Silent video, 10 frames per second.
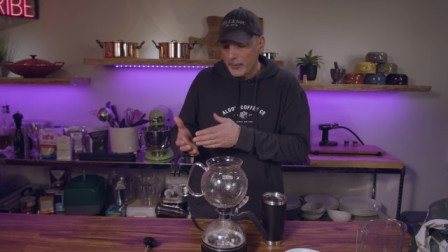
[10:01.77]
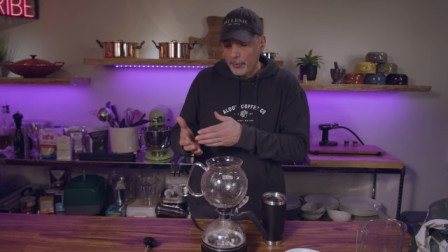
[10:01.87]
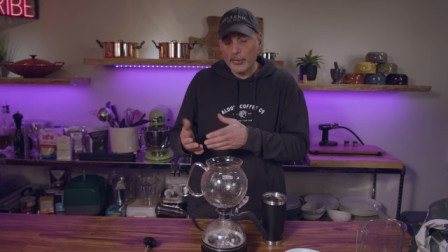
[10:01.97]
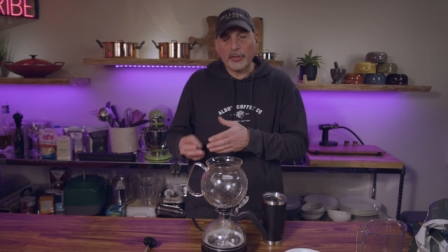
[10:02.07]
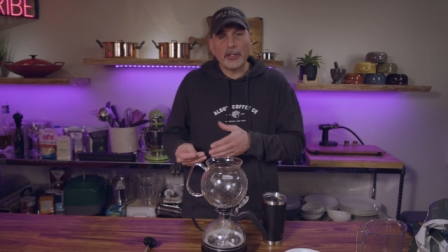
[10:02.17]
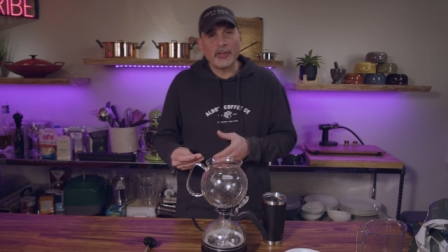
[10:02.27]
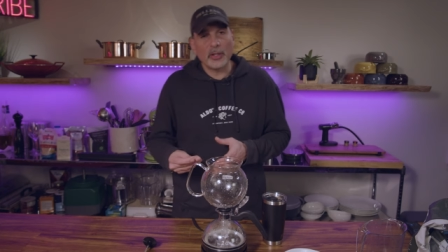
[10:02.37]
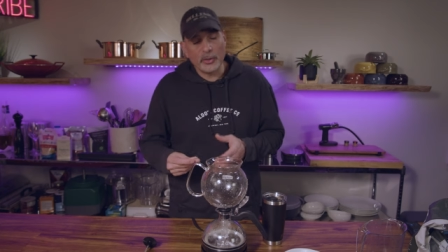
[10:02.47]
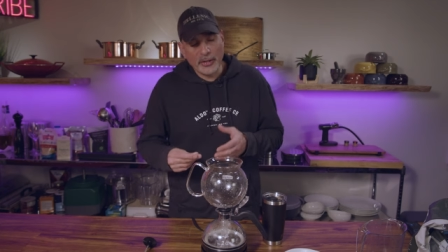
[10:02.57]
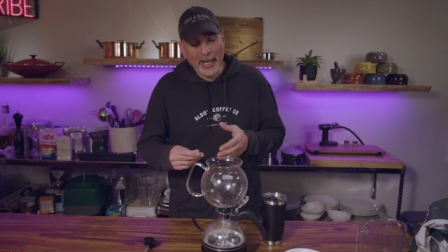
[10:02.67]
the first thing they
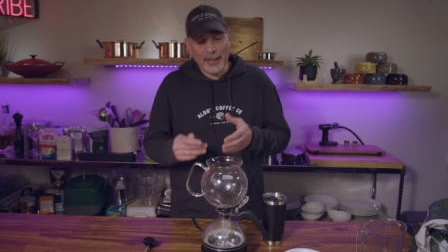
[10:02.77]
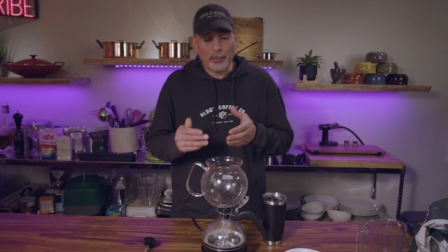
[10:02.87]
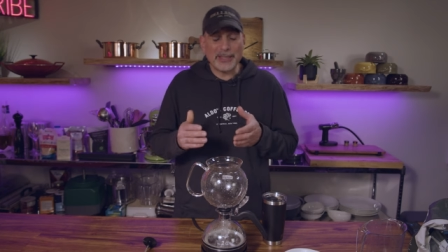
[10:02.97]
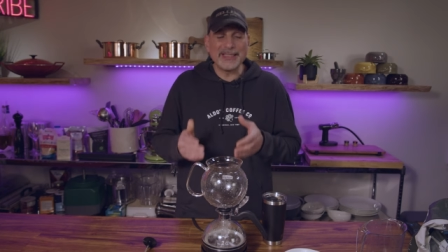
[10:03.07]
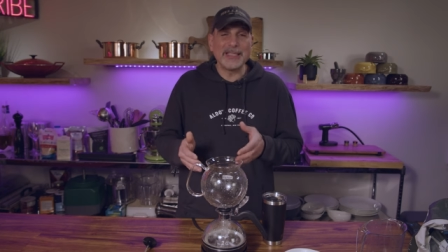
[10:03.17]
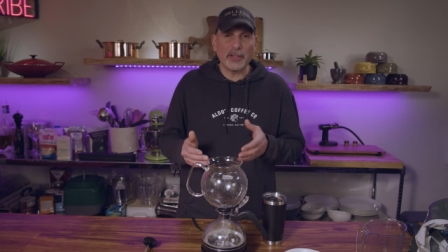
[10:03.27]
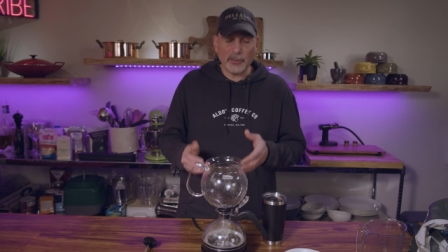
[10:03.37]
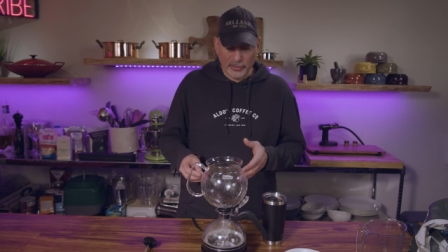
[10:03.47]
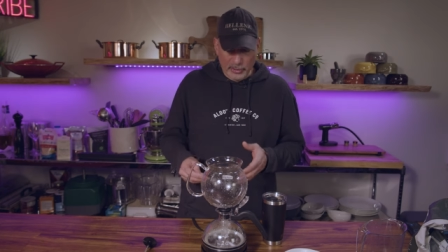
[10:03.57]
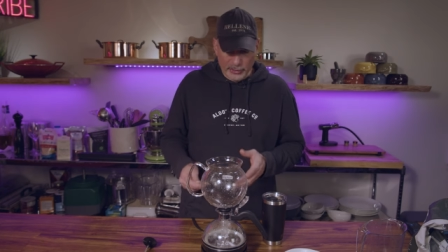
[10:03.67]
tell you is how to clean
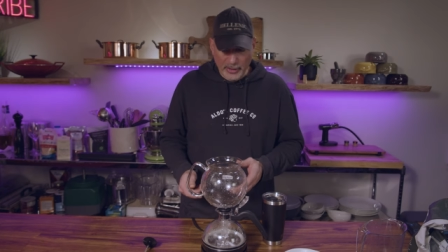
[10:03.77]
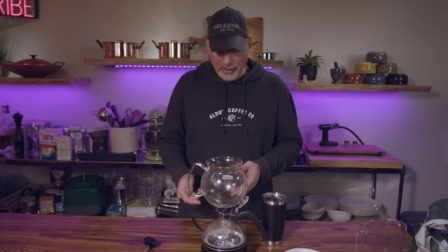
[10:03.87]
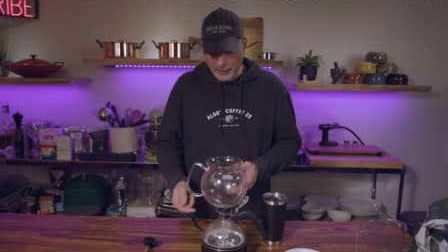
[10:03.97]
it the first